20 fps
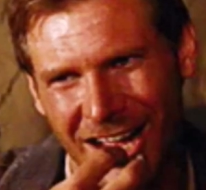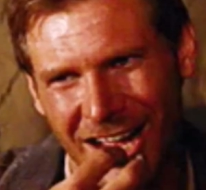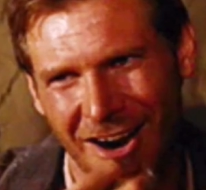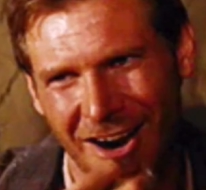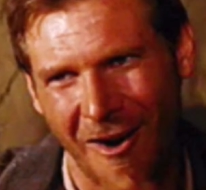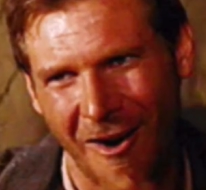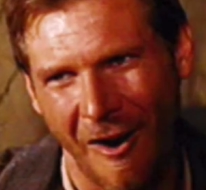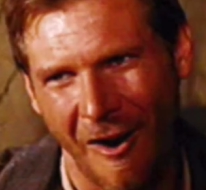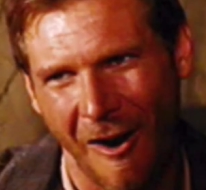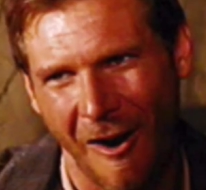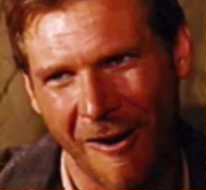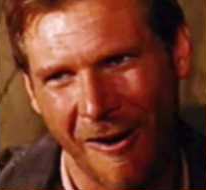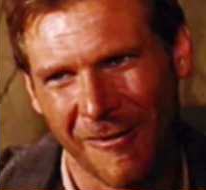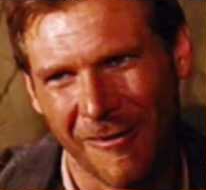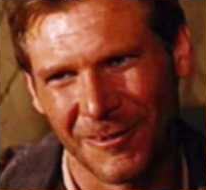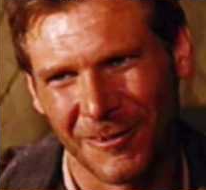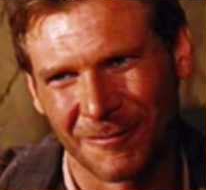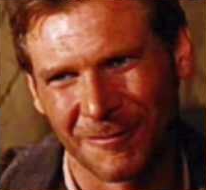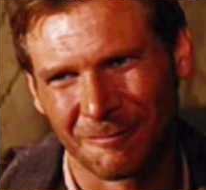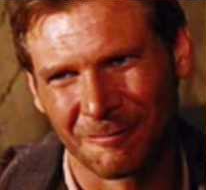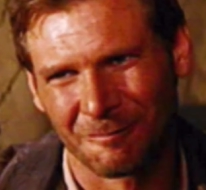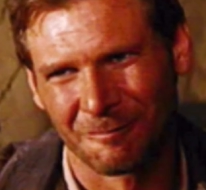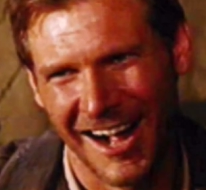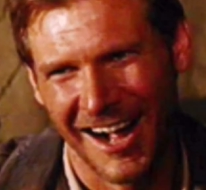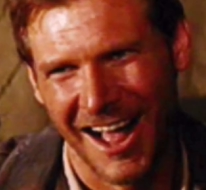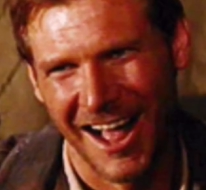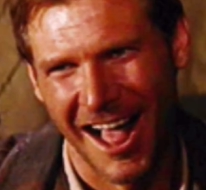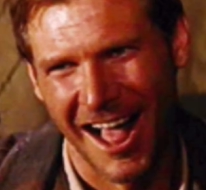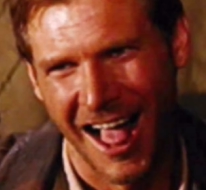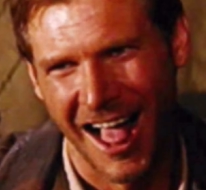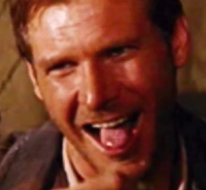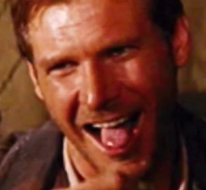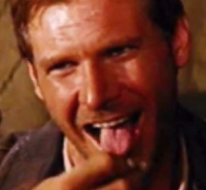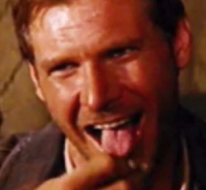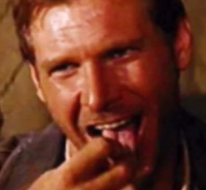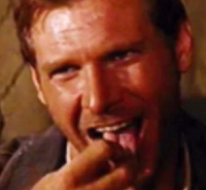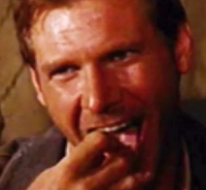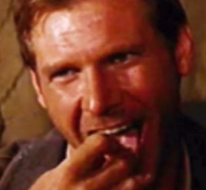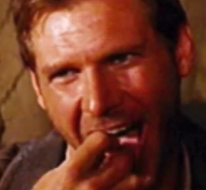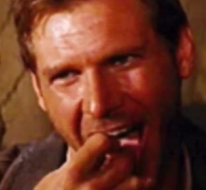of the most two popular
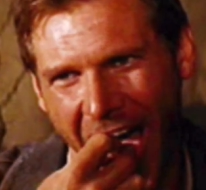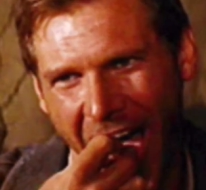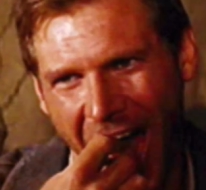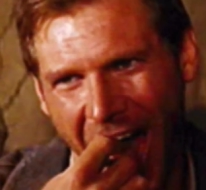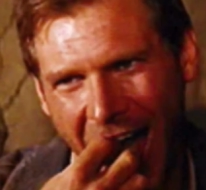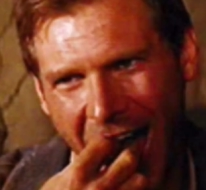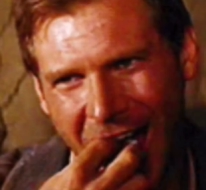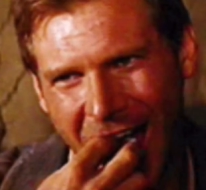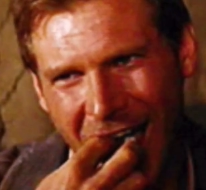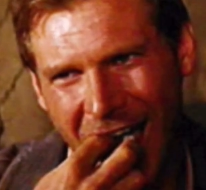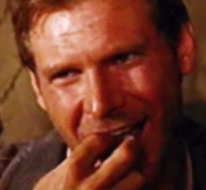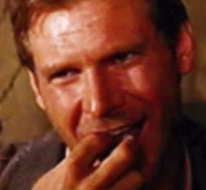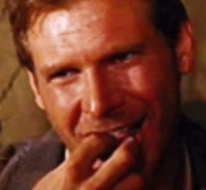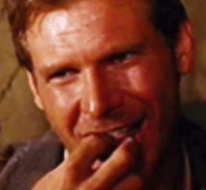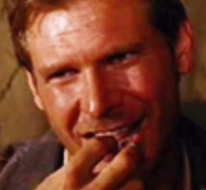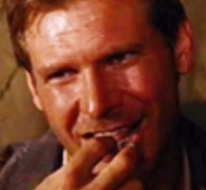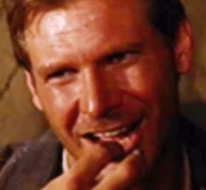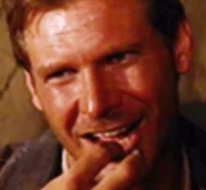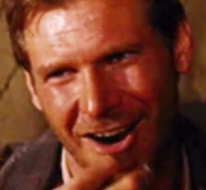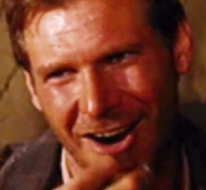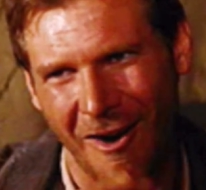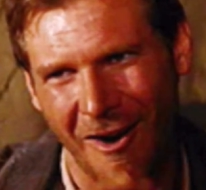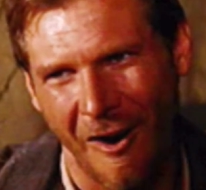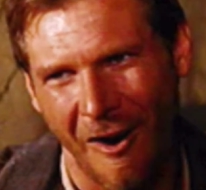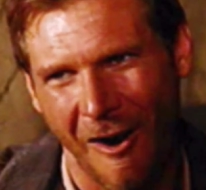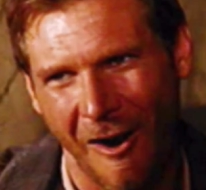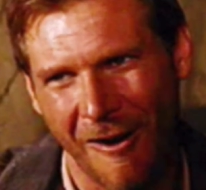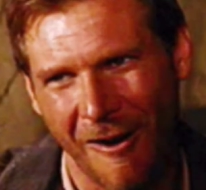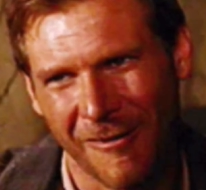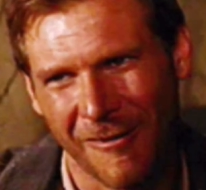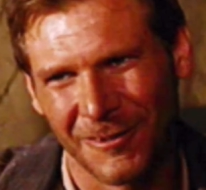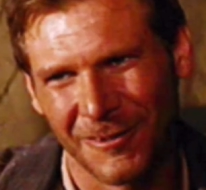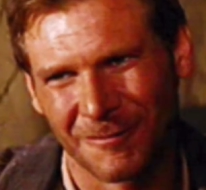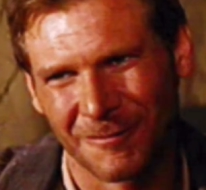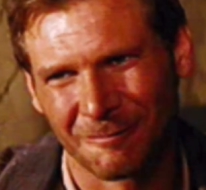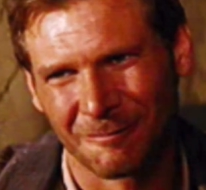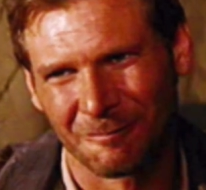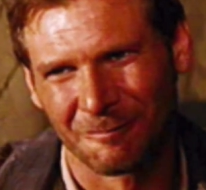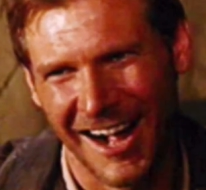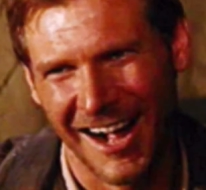power meters on the market. 2013,
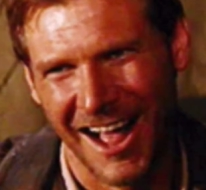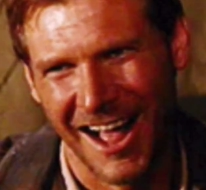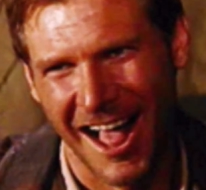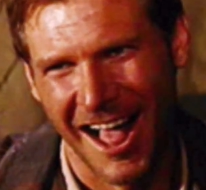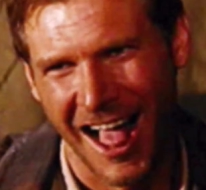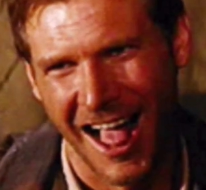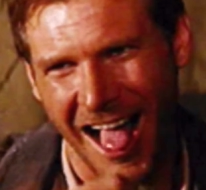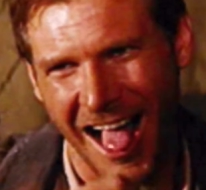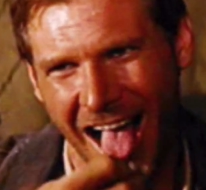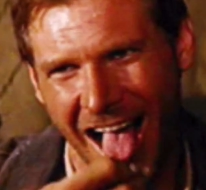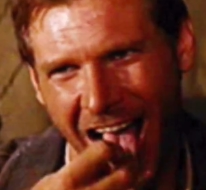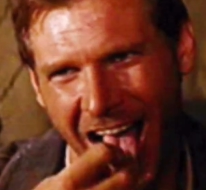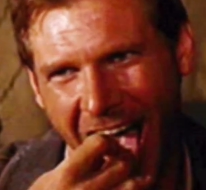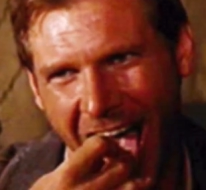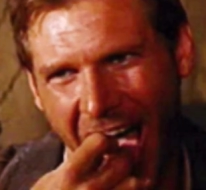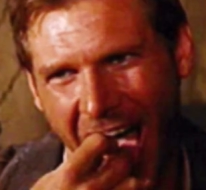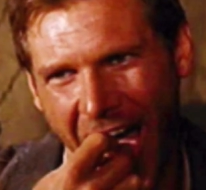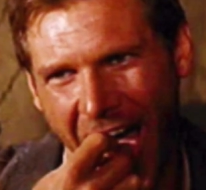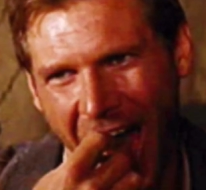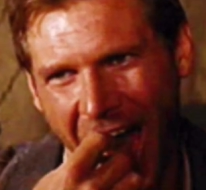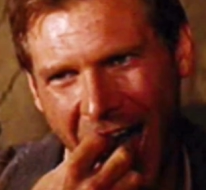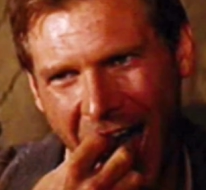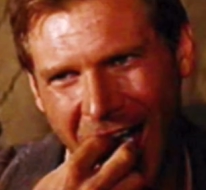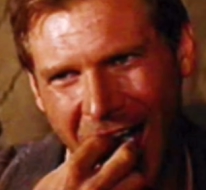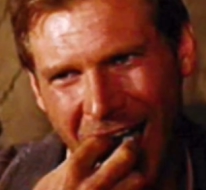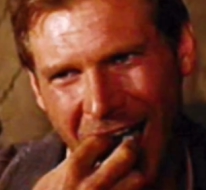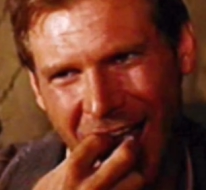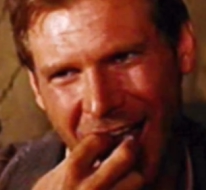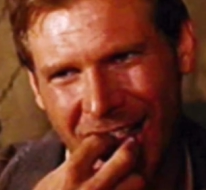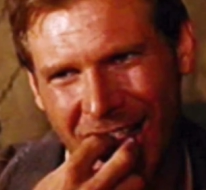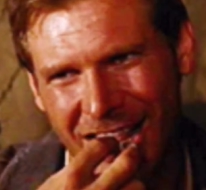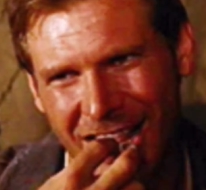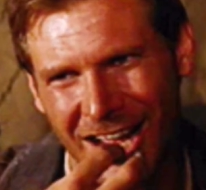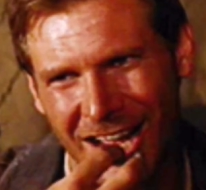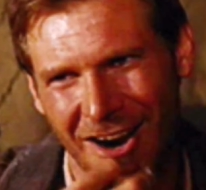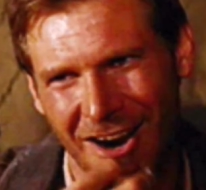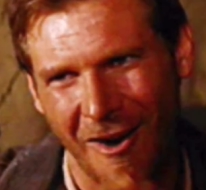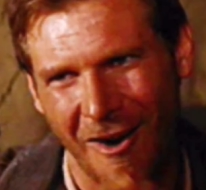August 2013. What are Garmin